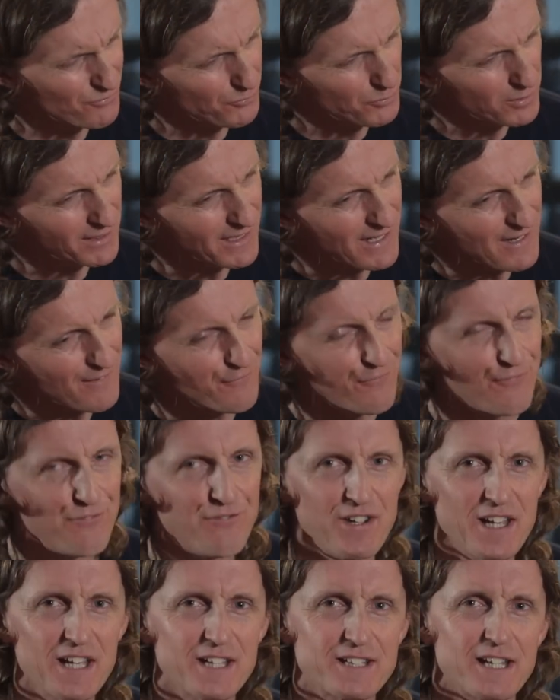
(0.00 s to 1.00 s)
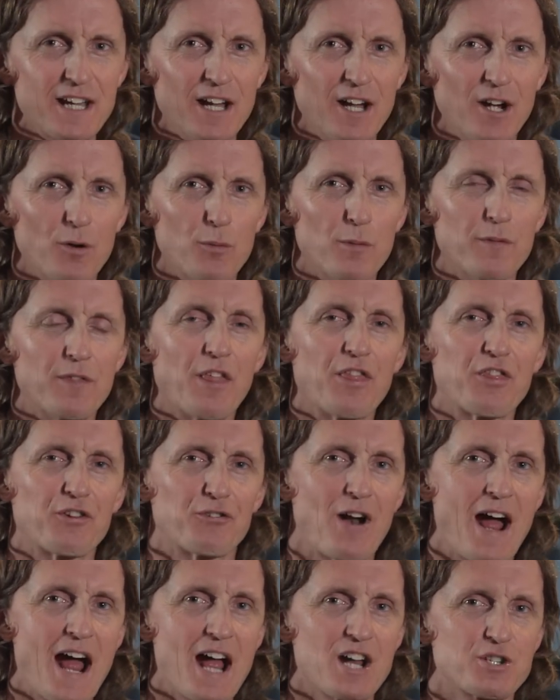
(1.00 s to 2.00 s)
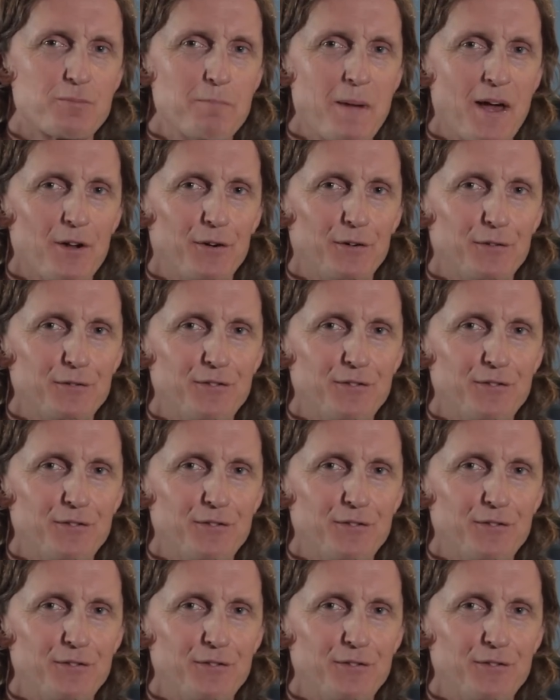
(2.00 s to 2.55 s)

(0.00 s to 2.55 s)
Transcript: really fit with the thrash metal